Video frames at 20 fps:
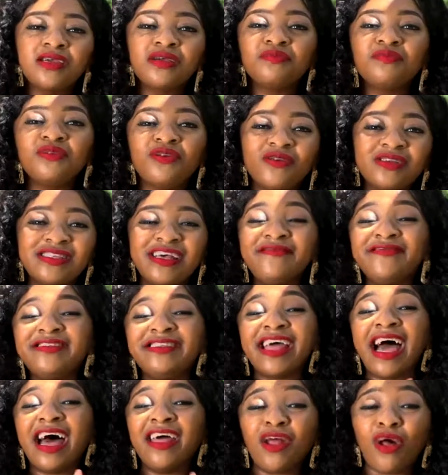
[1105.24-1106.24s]
because I've
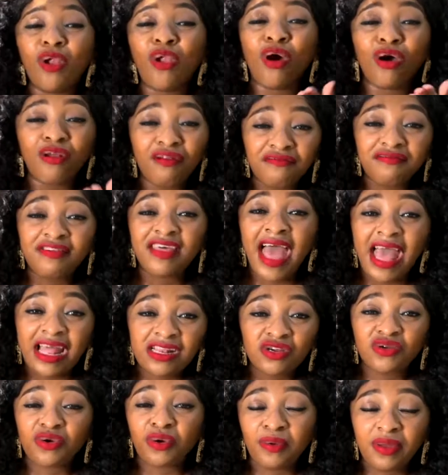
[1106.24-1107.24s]
done a lot of
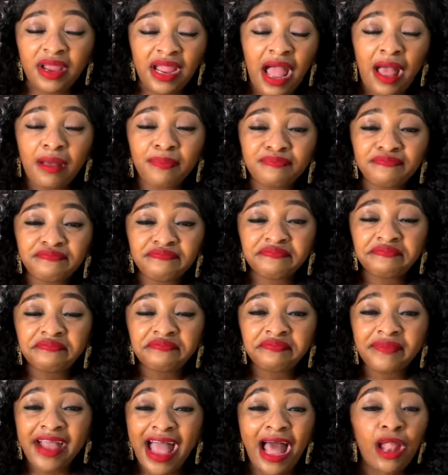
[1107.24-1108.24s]
that growing up
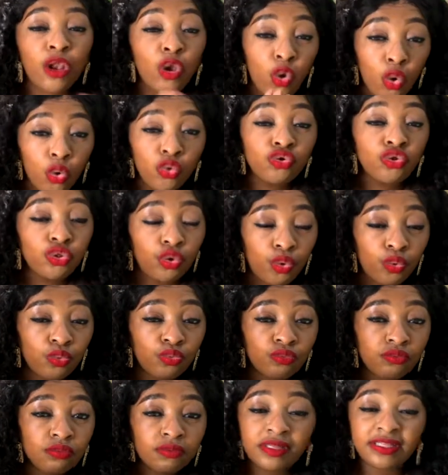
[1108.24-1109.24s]
alone. Though
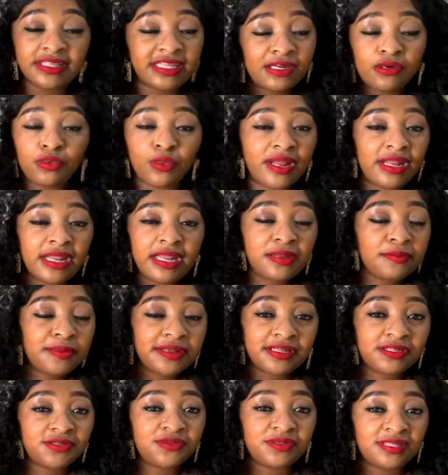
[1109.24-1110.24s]
didn't want
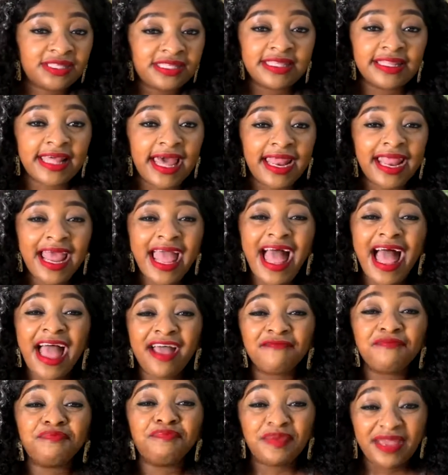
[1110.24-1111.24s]
anybody to see that. I
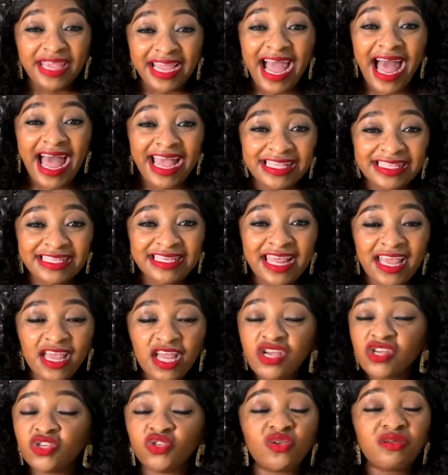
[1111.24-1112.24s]
have big eyes,
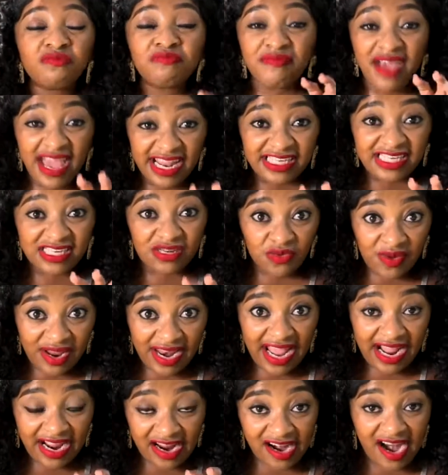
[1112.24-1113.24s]
so imagine when
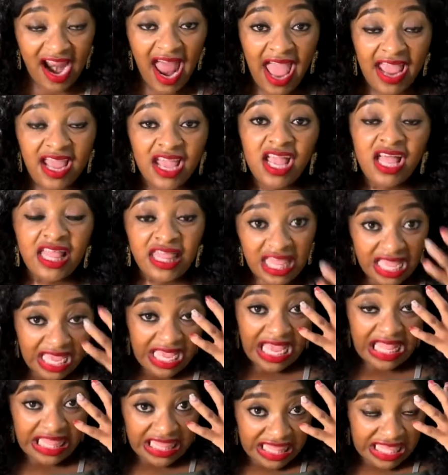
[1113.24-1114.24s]
I cry, they
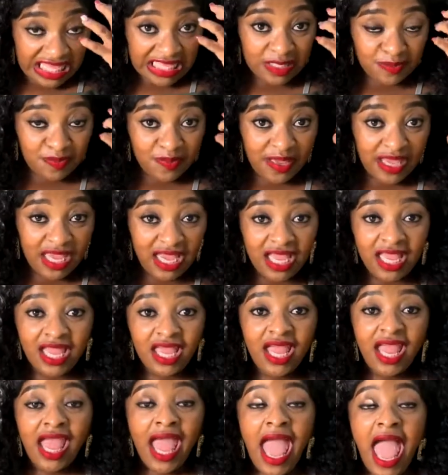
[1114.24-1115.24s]
get this big,
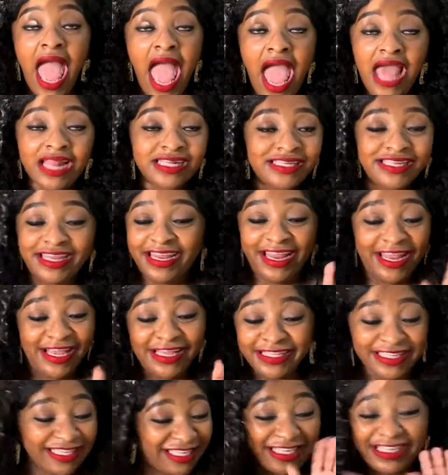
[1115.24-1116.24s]
and
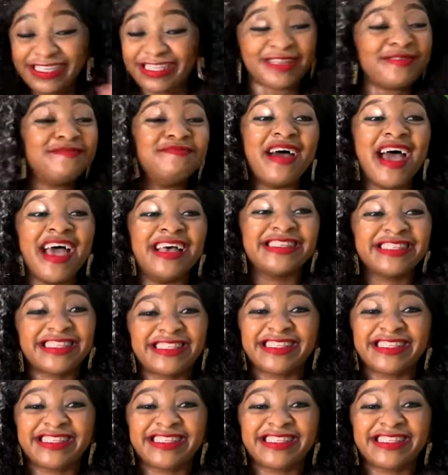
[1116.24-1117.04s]
it's just a mess.